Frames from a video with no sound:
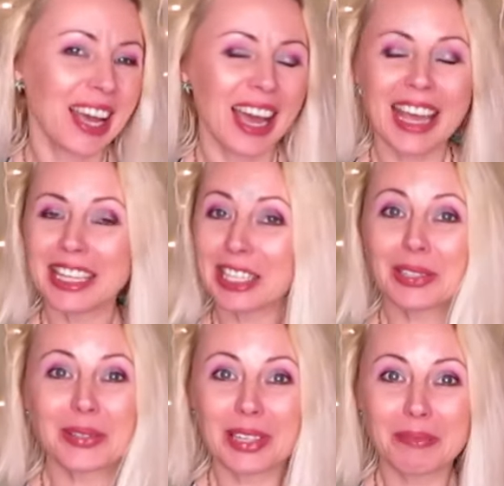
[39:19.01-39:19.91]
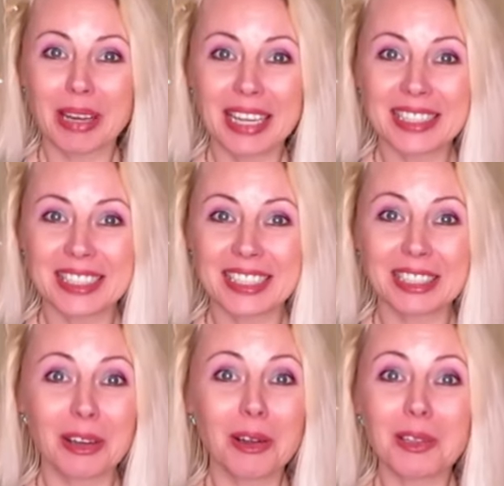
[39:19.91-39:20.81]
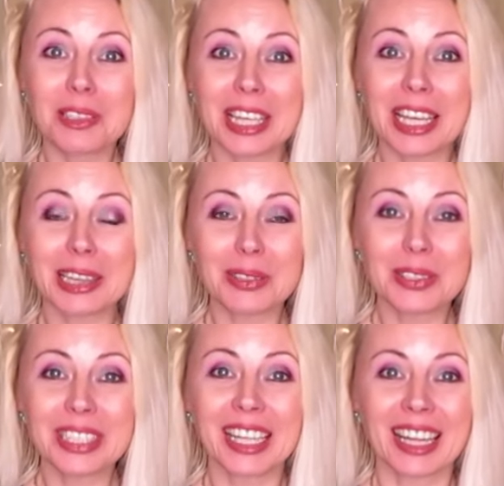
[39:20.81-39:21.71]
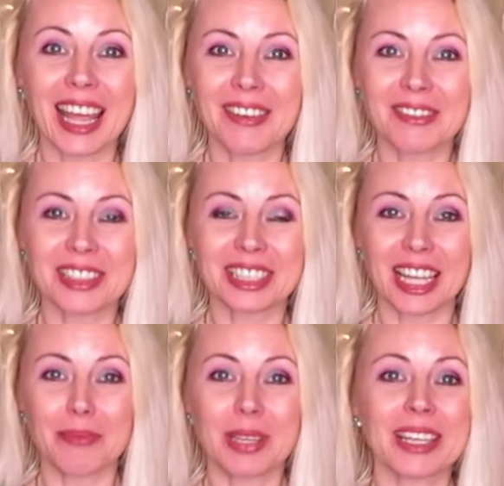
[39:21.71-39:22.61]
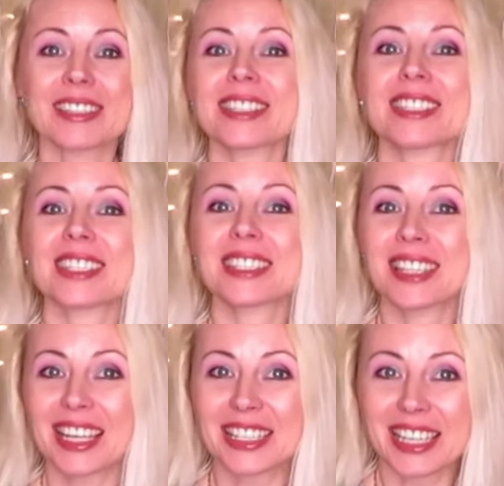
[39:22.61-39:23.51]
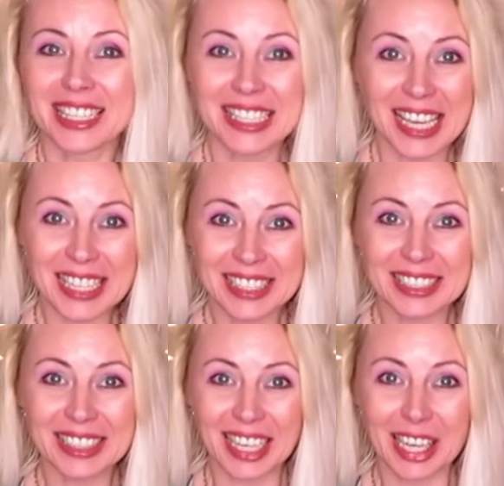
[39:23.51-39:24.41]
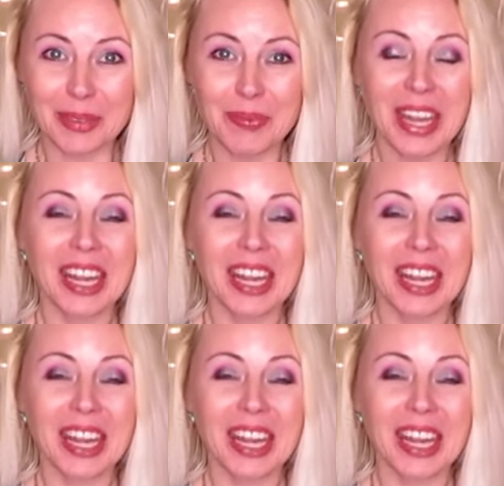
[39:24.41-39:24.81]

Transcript: I can do unboxing all day long and every day because this is such an exciting time